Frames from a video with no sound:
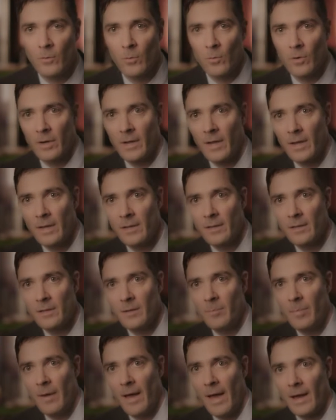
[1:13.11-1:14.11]
or again,
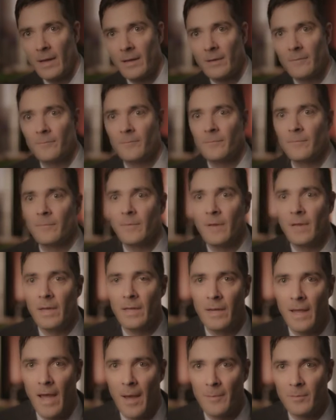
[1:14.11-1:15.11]
the back
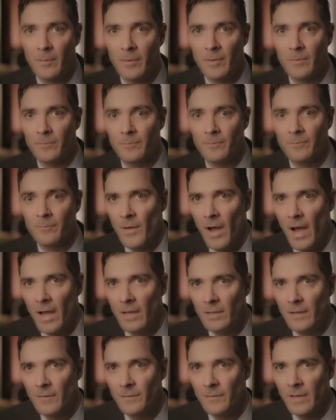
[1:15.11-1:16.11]
and abdomen.
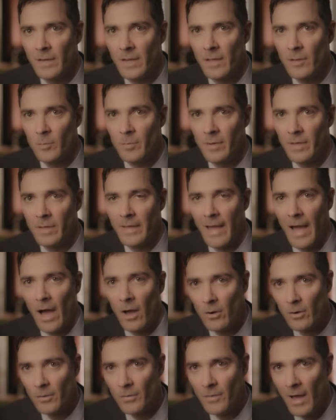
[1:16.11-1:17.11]
Thigh lift can either be the
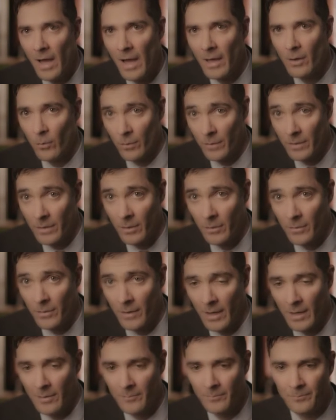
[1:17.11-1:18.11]
outer thigh or the inner
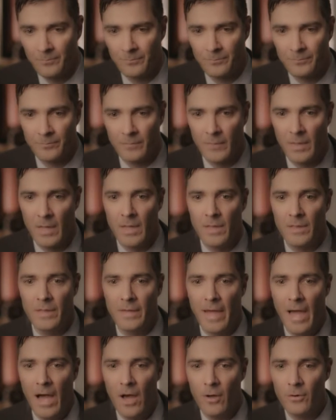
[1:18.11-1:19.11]
thigh.
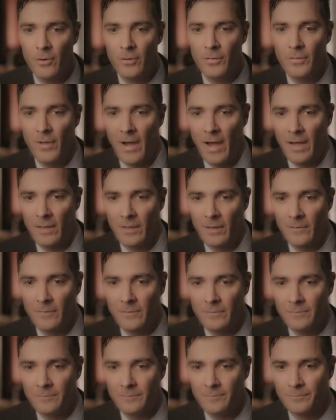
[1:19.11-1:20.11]
The outer thigh
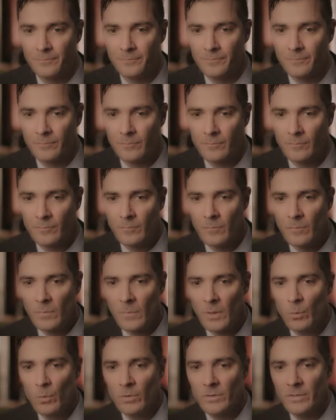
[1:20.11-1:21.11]
lift
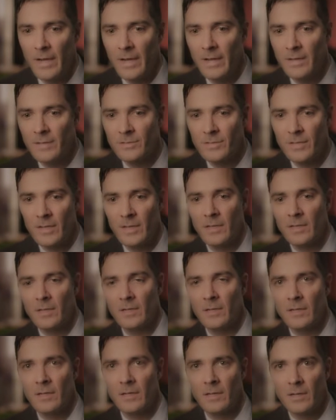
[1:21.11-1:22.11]
will tighten
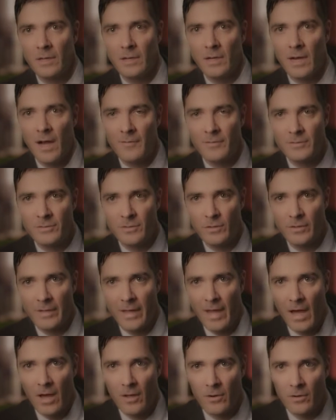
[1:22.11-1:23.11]
skin, obviously on
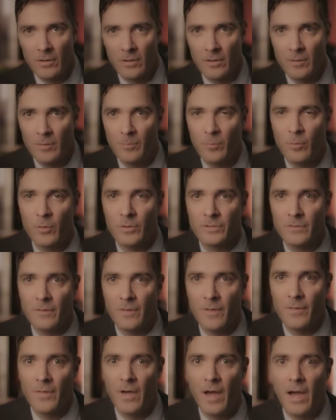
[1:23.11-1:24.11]
the outer portion
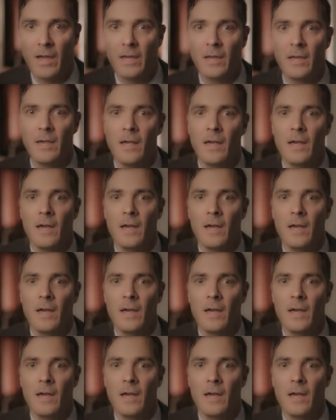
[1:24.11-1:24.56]
of the thigh,